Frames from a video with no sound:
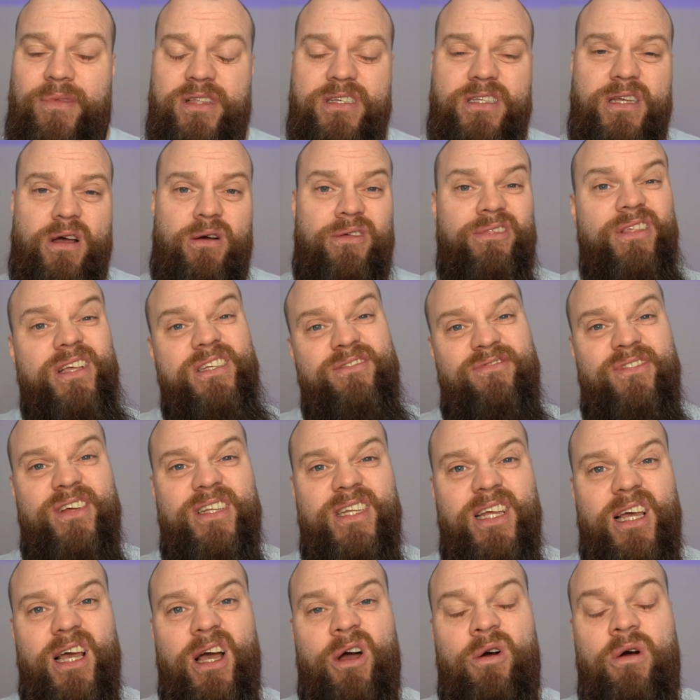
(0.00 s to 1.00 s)
And so in this
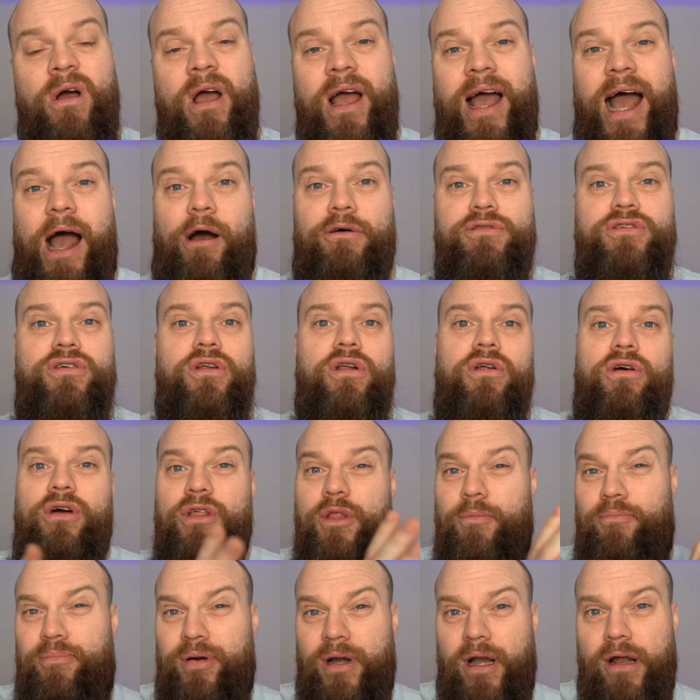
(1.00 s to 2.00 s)
video, I was going to look at
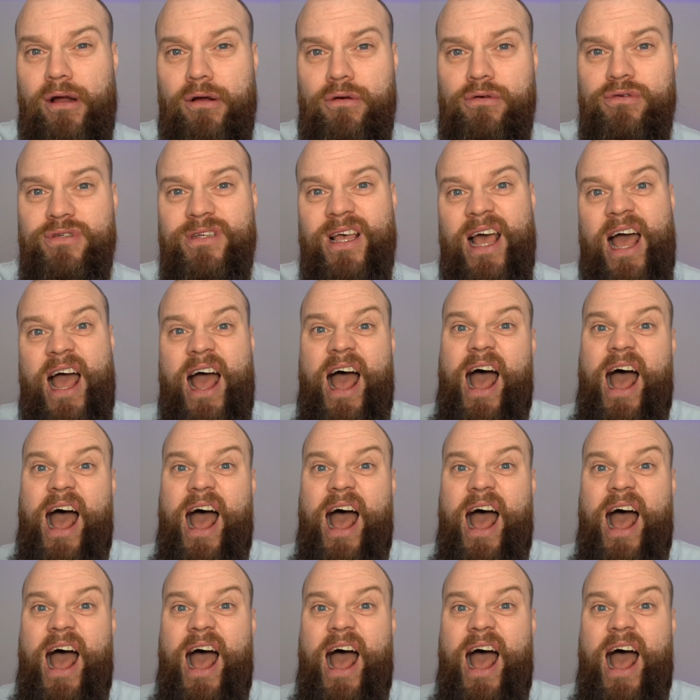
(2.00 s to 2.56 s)
the pros